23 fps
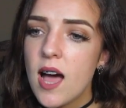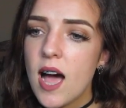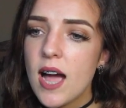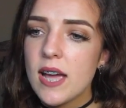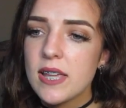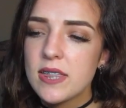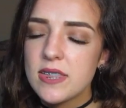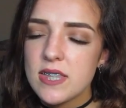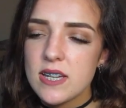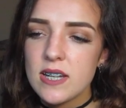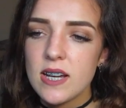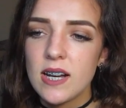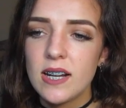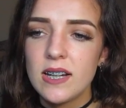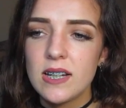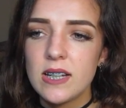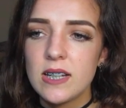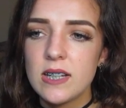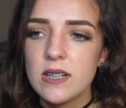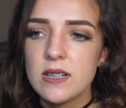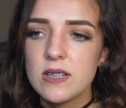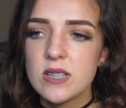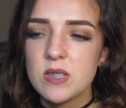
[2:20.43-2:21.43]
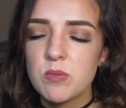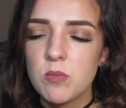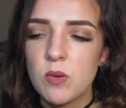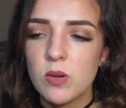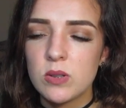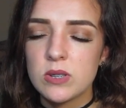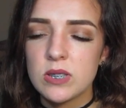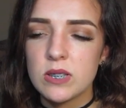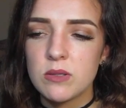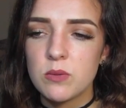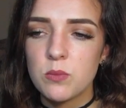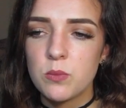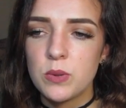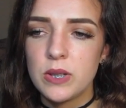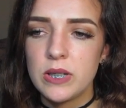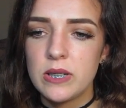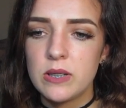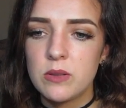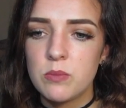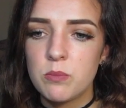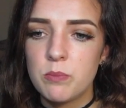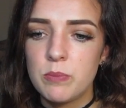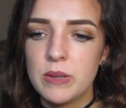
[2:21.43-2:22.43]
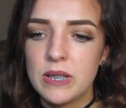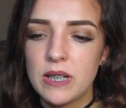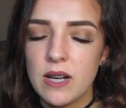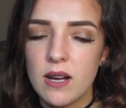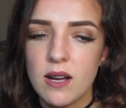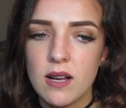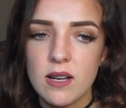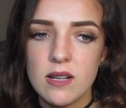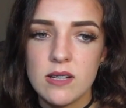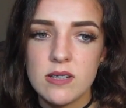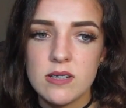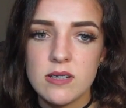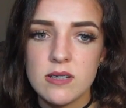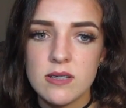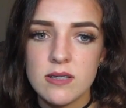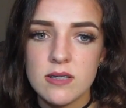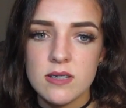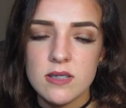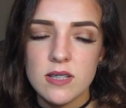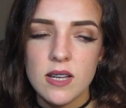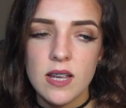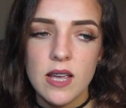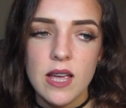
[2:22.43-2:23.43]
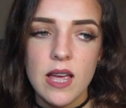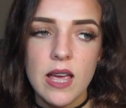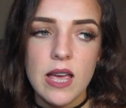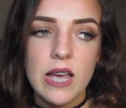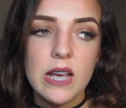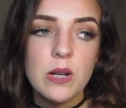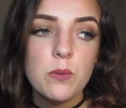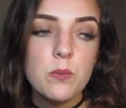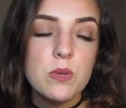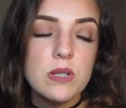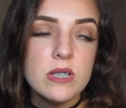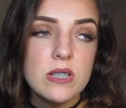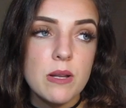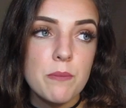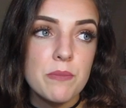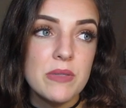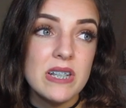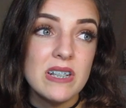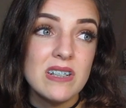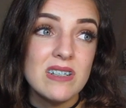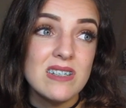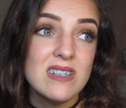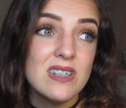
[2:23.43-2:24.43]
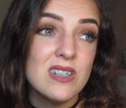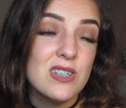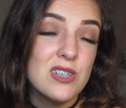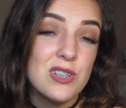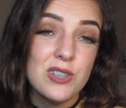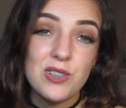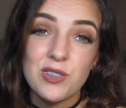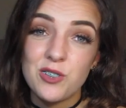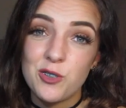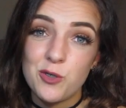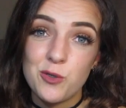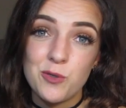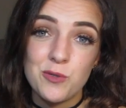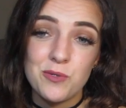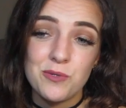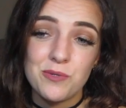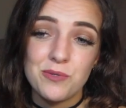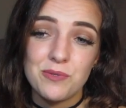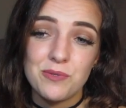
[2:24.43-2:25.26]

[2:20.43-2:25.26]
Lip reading: I think I smoked weed because it was something to do,